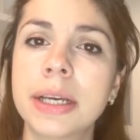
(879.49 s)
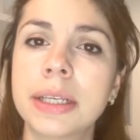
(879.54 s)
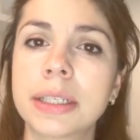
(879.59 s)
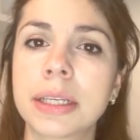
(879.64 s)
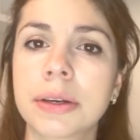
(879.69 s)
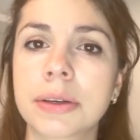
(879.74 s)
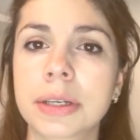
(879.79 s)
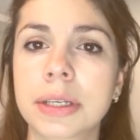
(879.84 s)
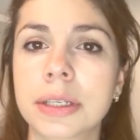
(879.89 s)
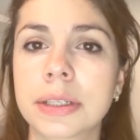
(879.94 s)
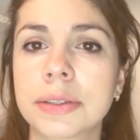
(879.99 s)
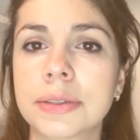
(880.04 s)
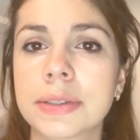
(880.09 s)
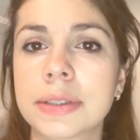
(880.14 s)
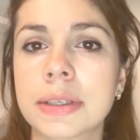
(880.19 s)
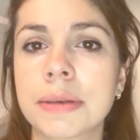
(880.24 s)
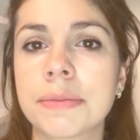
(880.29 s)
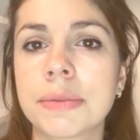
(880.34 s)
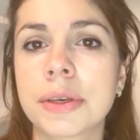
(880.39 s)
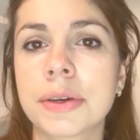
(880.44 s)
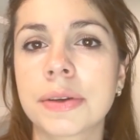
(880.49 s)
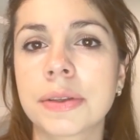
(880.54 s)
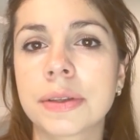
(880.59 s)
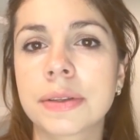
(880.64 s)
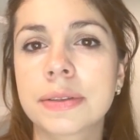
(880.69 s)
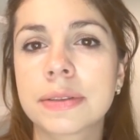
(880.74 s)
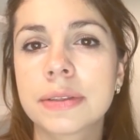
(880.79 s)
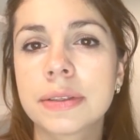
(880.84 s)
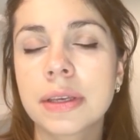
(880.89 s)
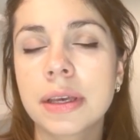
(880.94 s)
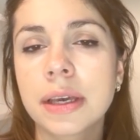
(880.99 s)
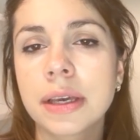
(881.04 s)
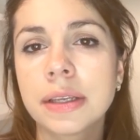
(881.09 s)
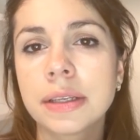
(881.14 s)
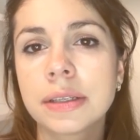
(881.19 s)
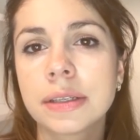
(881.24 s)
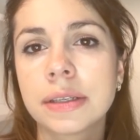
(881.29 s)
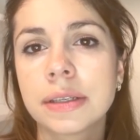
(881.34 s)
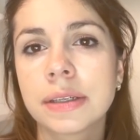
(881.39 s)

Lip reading: Now I'm gonna do the same thing on this side.